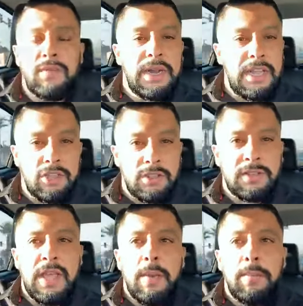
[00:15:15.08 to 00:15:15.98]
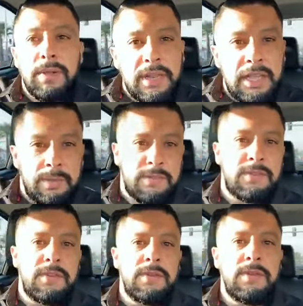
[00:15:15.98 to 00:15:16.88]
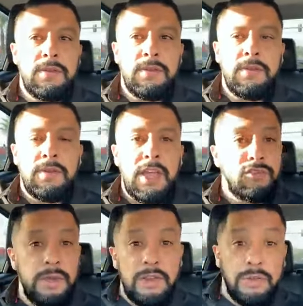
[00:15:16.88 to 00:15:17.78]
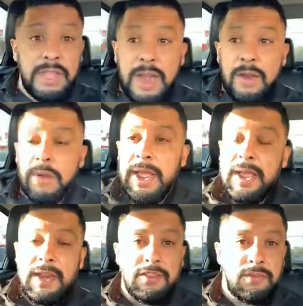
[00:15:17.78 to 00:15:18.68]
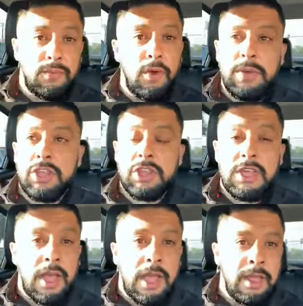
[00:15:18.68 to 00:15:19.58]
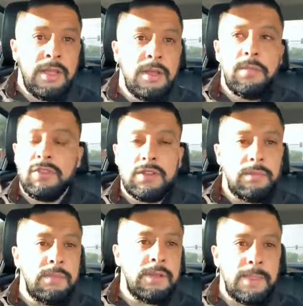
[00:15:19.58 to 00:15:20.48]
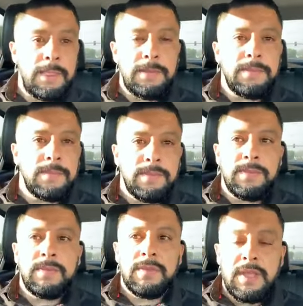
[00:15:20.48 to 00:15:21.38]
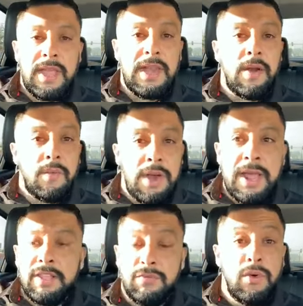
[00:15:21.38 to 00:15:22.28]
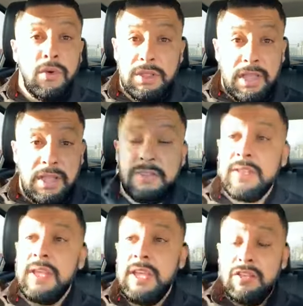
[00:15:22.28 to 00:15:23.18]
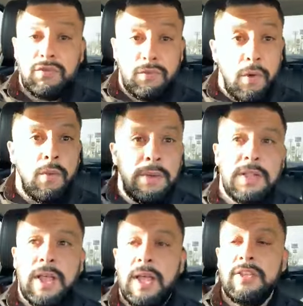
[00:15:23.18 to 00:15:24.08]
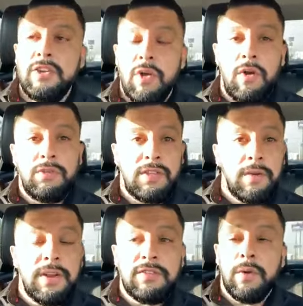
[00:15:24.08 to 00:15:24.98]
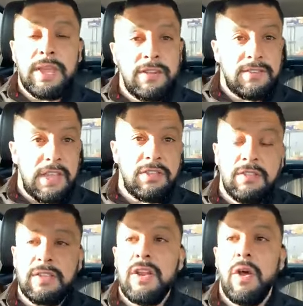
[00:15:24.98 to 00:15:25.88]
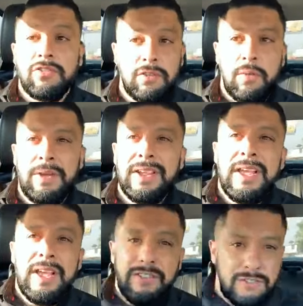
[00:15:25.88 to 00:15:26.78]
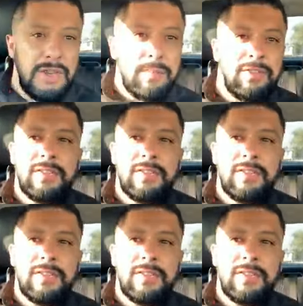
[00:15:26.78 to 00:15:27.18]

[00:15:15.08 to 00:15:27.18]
than religious beliefs, as we know that Iran is full with Shia Muslim, and Iraq is It's full with, terrorist organizations, and also with Sunni